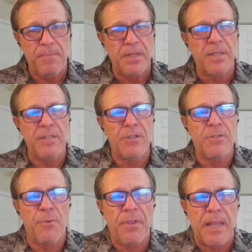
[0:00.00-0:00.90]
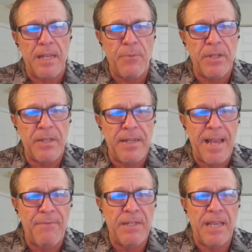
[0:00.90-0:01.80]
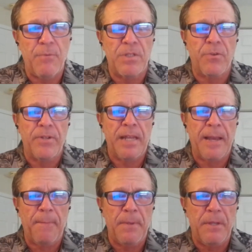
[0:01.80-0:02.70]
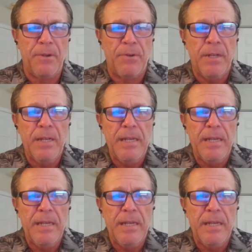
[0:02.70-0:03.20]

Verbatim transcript: Because I just don't think anyone can navigate what's going to happen here